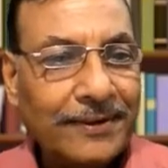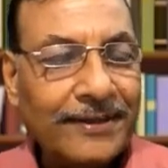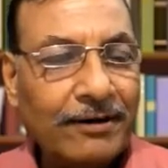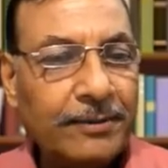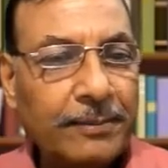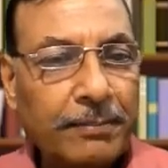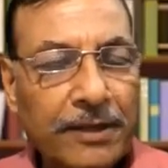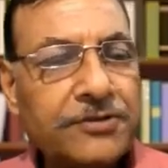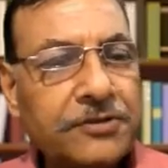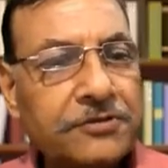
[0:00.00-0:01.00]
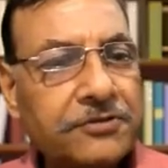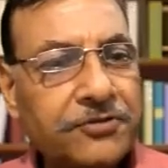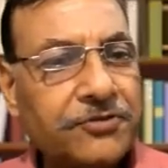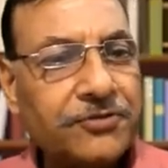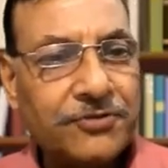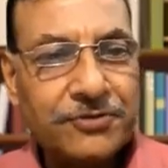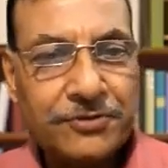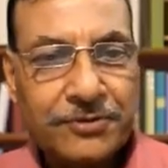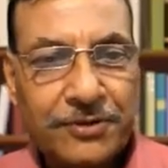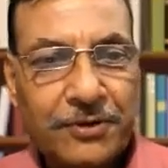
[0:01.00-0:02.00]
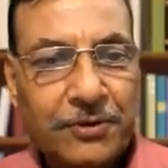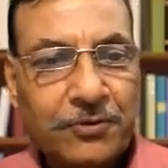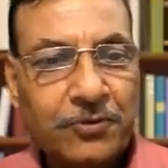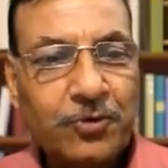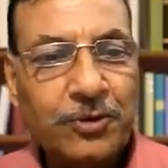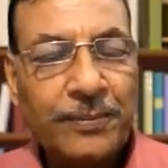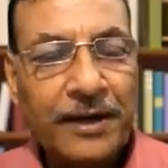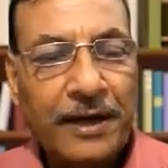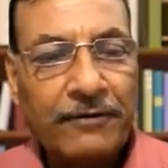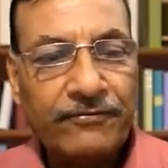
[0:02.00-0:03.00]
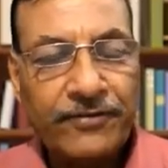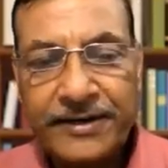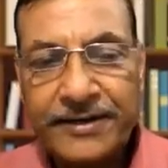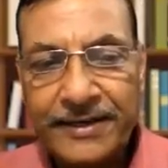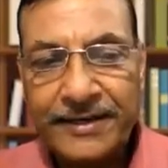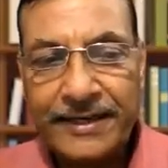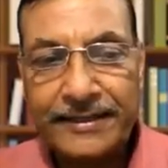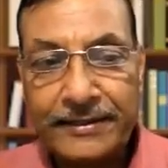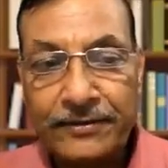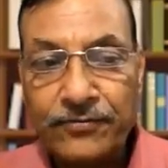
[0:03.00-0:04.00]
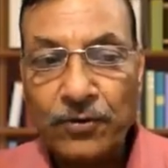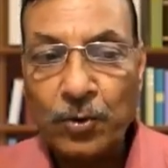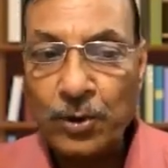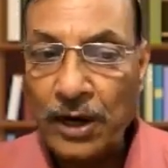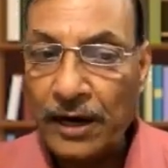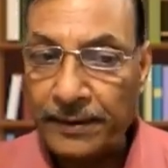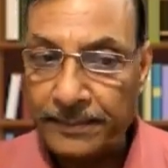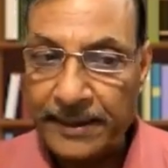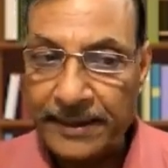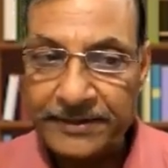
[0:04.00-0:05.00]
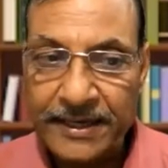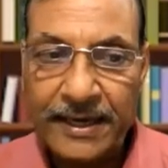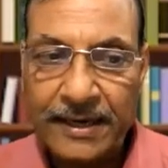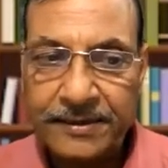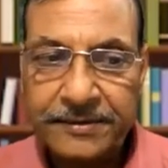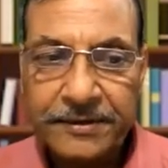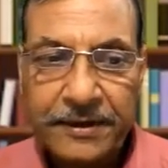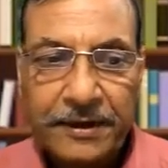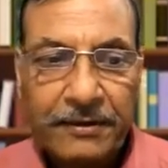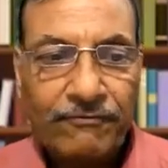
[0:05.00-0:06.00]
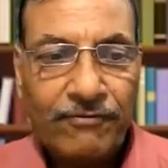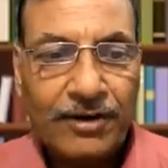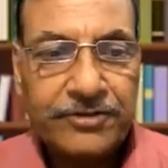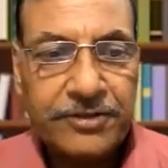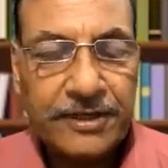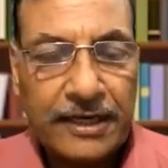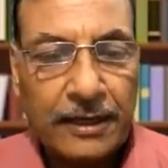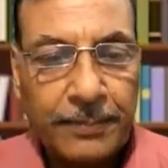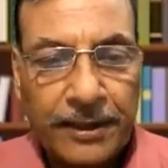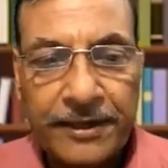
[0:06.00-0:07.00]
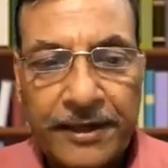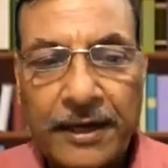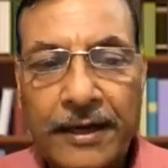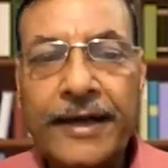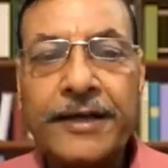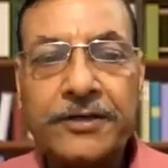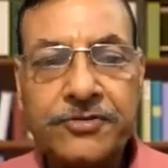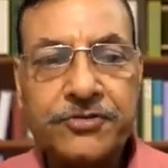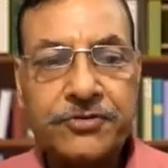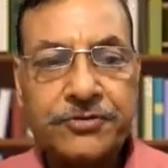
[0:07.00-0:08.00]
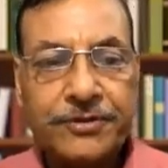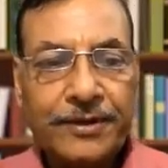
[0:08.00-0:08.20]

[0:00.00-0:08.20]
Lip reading: There will be muscles who will be affected in the forearm, and they are flexor carpi ulnaris,